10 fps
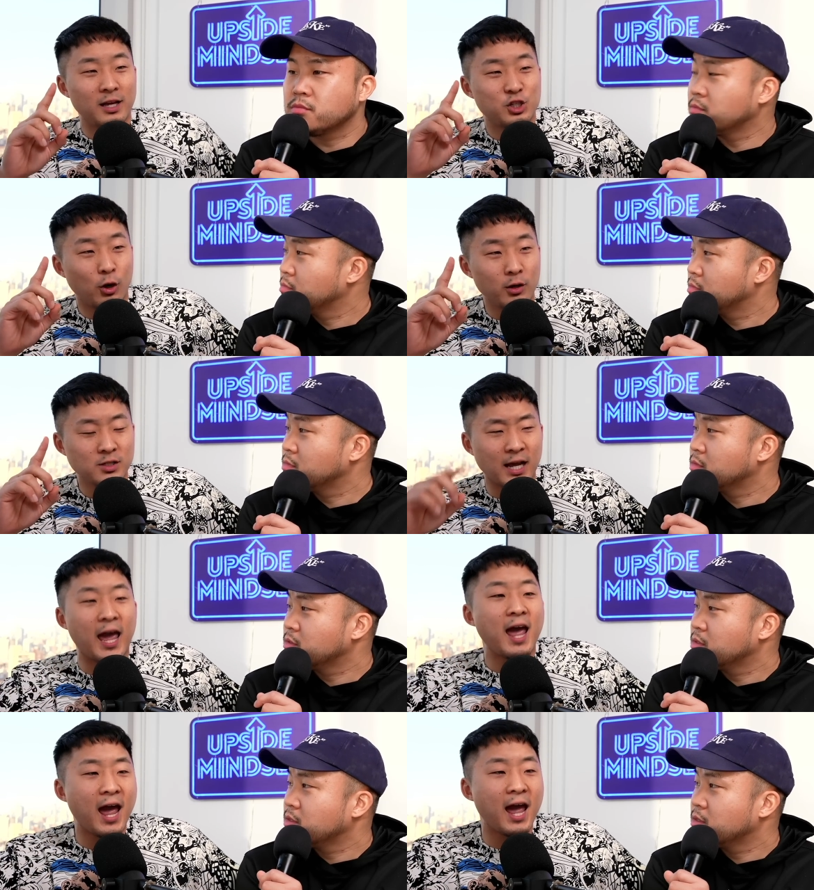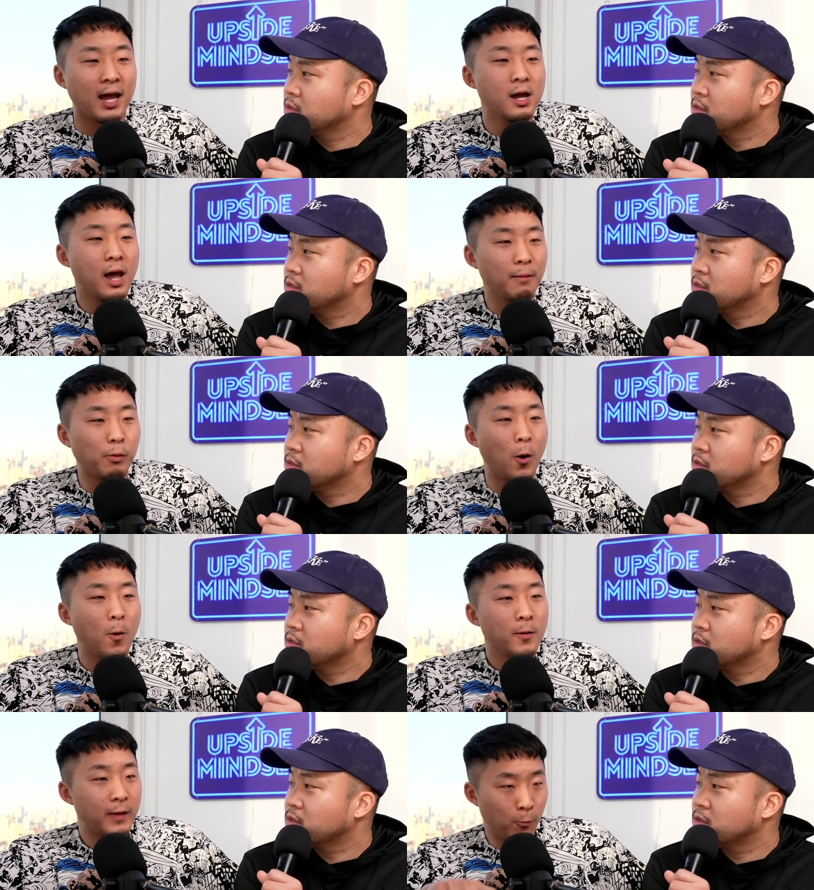Speaker 1: that Joey was like, "Hey, hey, hey,
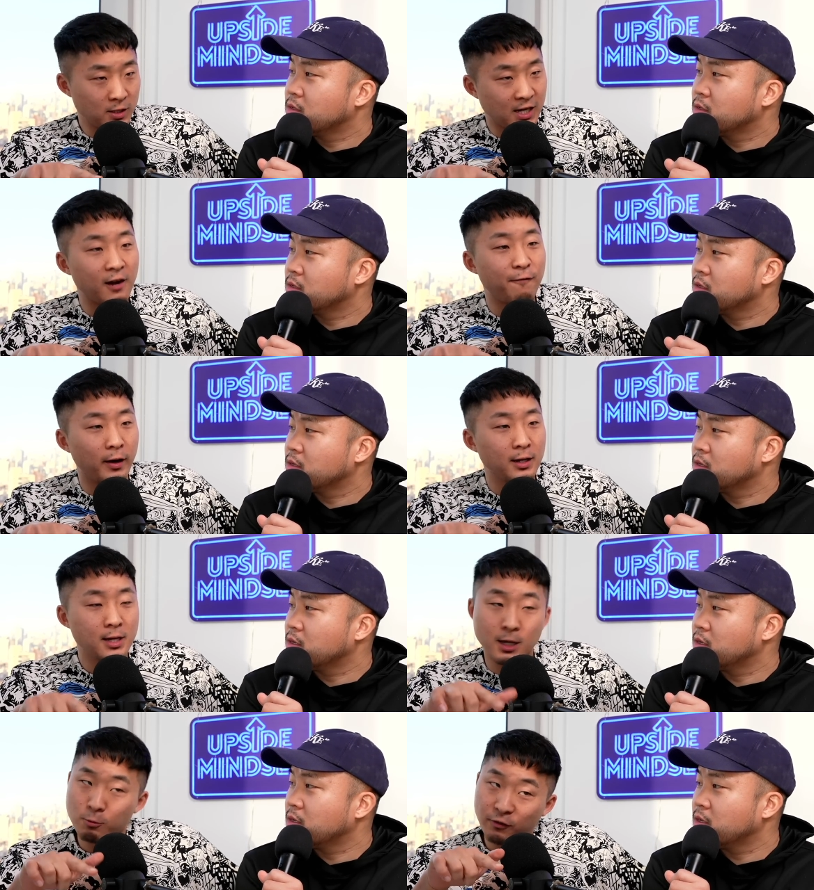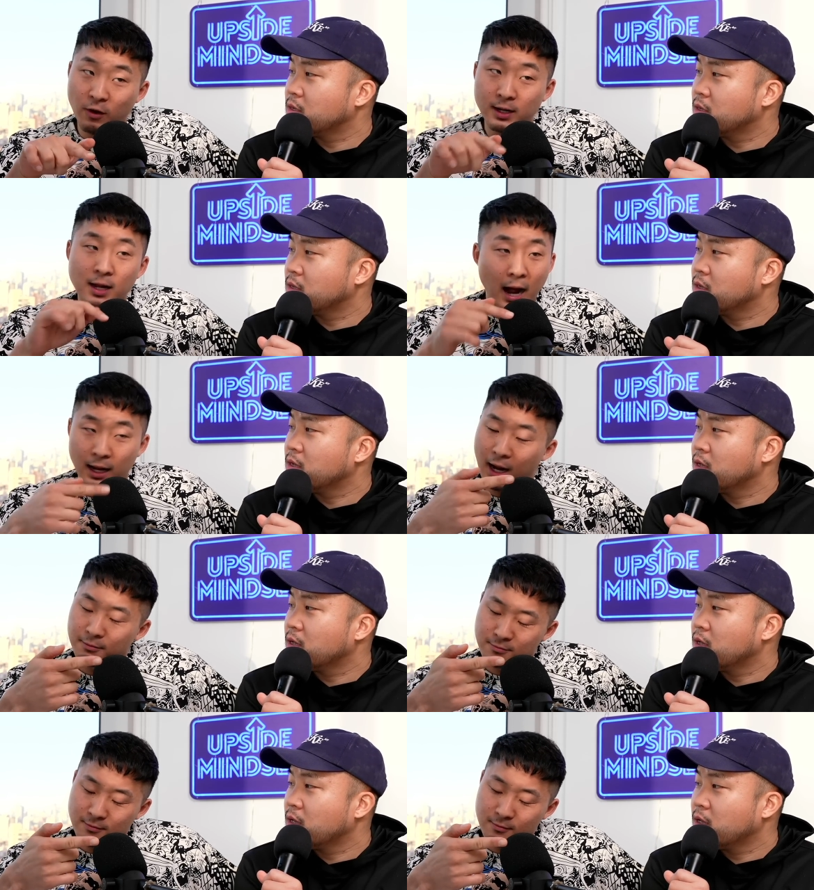bro, that was kind of funny. It was funny. I
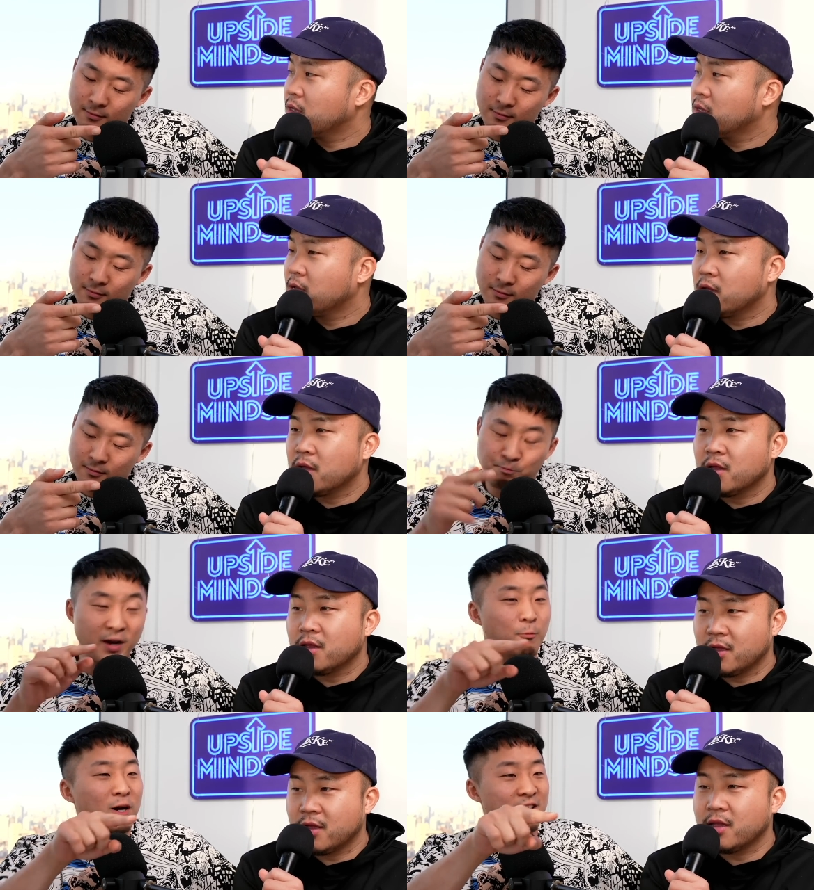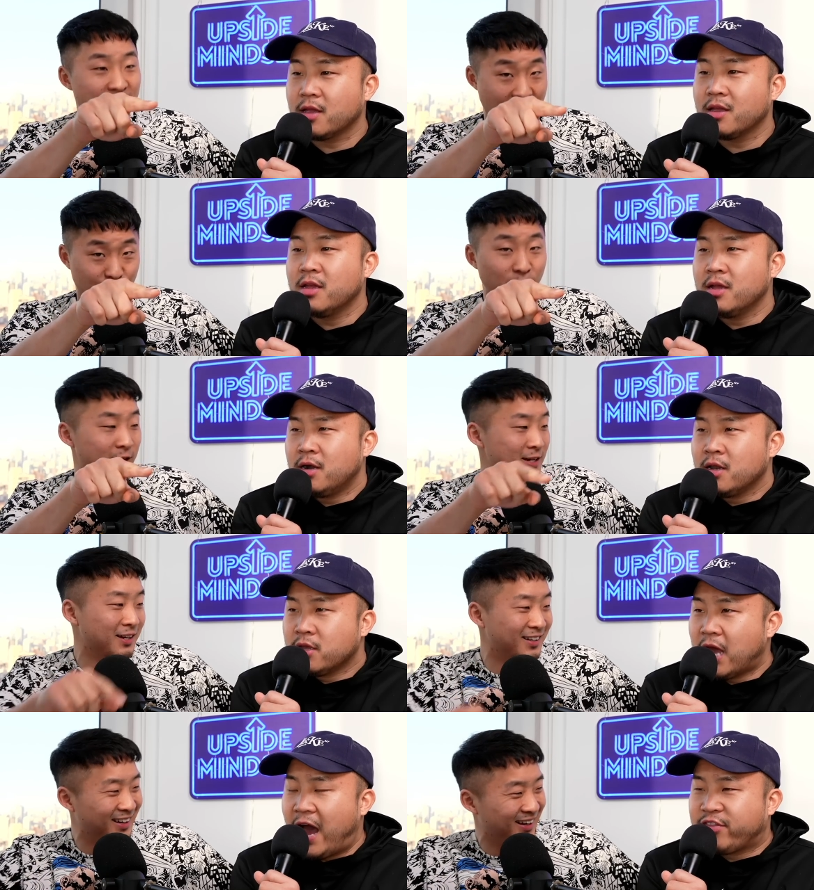I but it wasn't that funny.
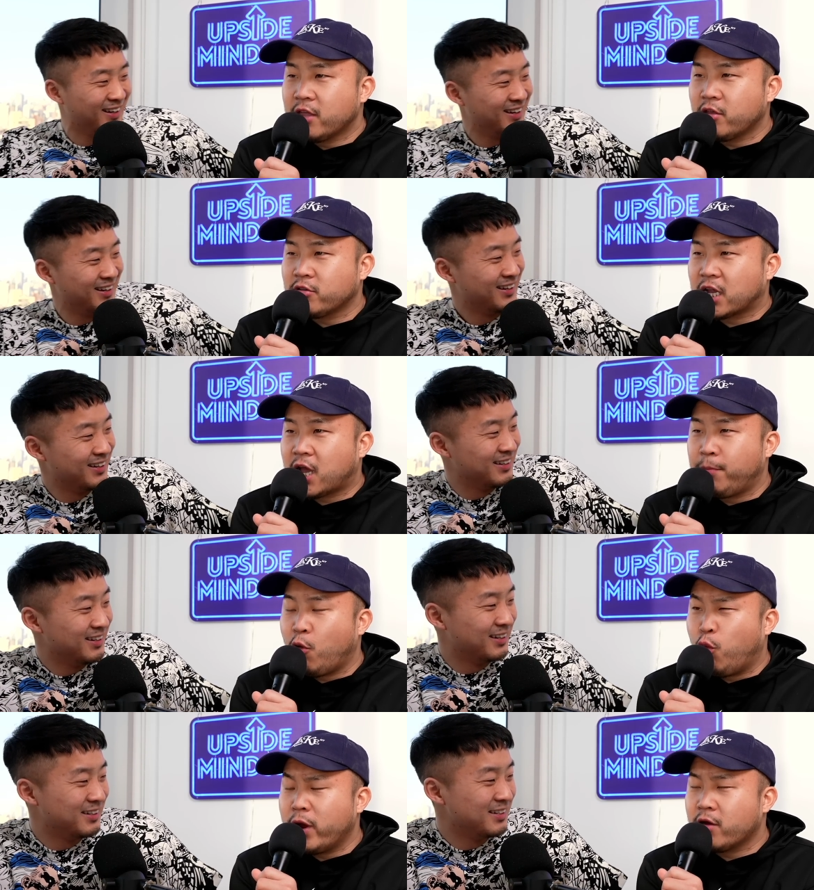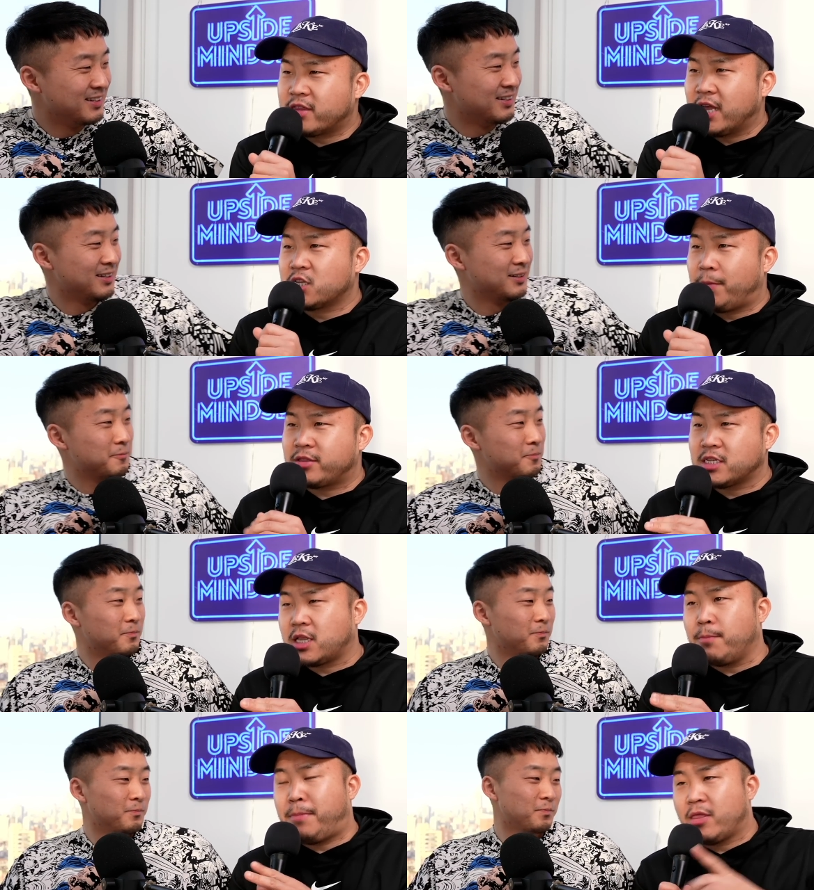
Speaker 2: Yeah, I think there's a couple weird things about this
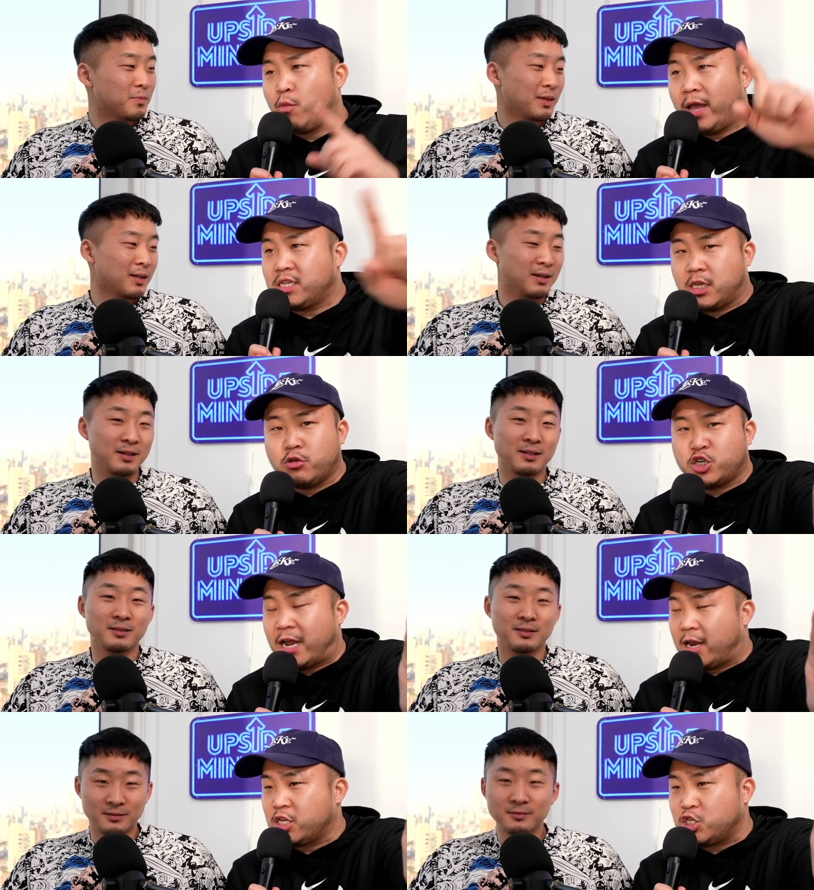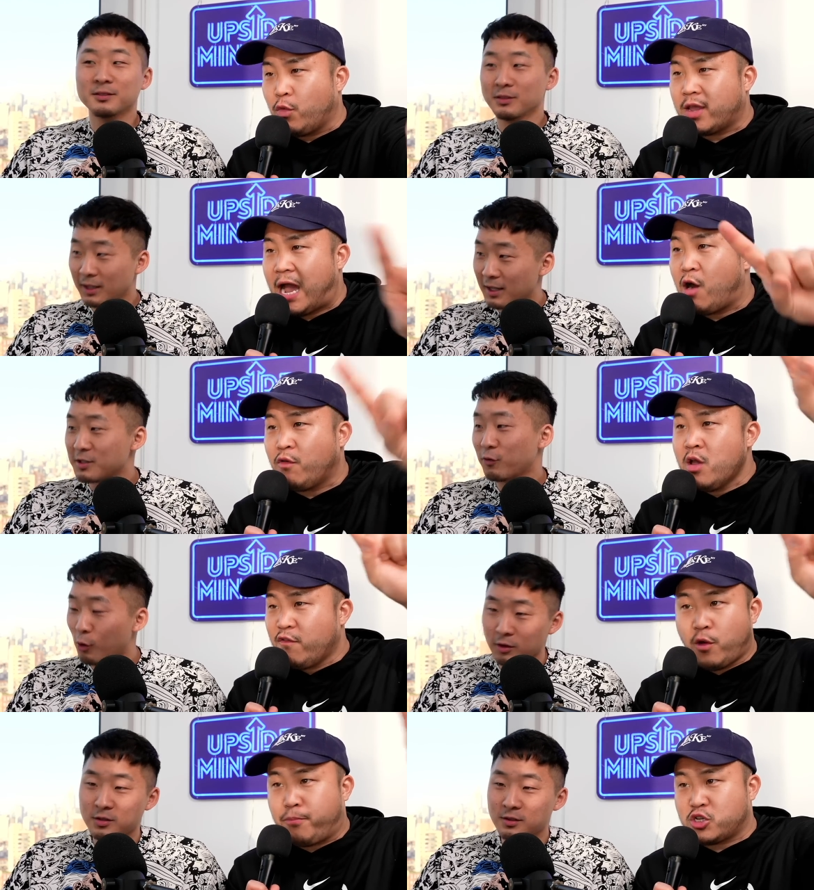clip. By the way, still shout out to Joey Kao yes,
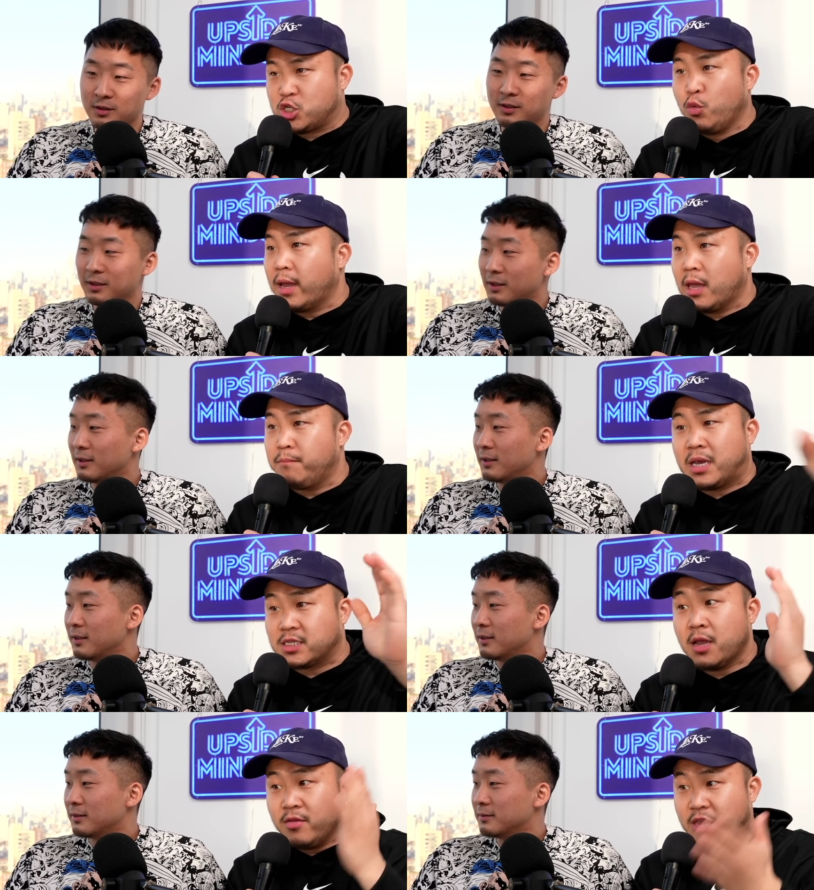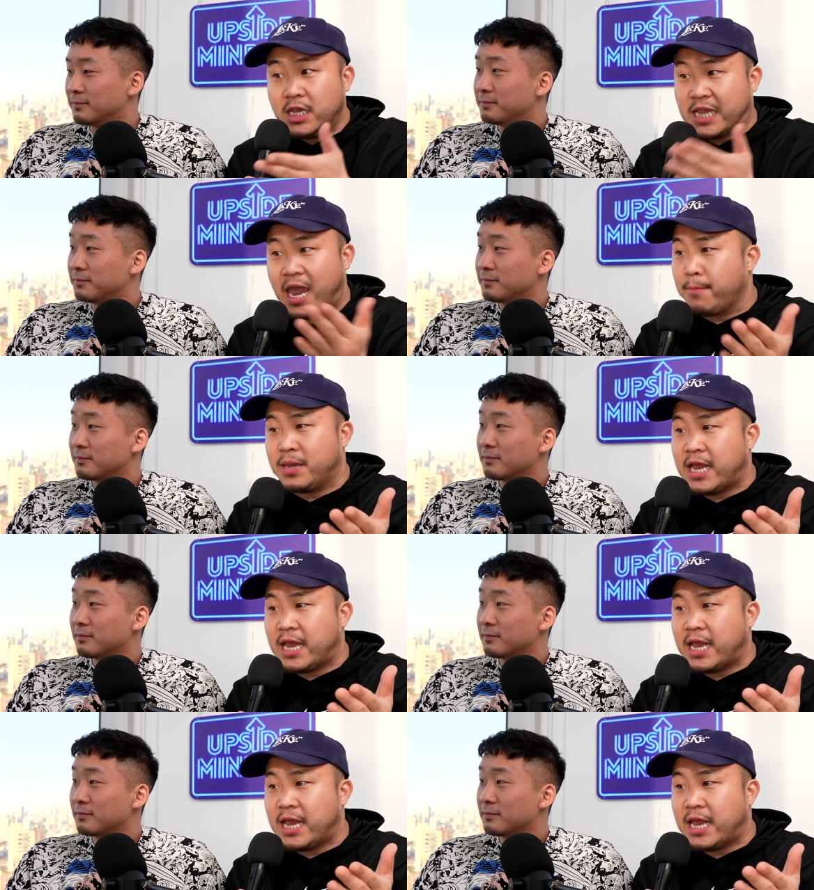for pursuing him because these can be